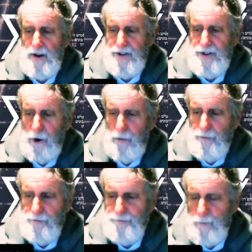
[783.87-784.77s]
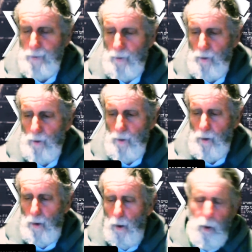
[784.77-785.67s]
So,
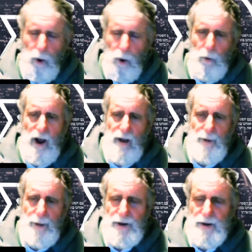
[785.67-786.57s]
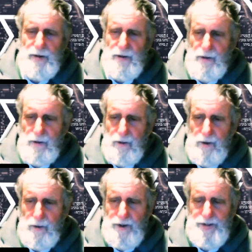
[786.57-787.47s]
why? I mean,
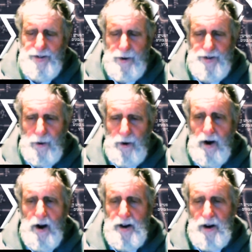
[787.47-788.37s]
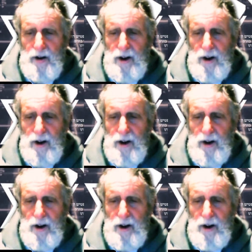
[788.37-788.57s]
what's going on here?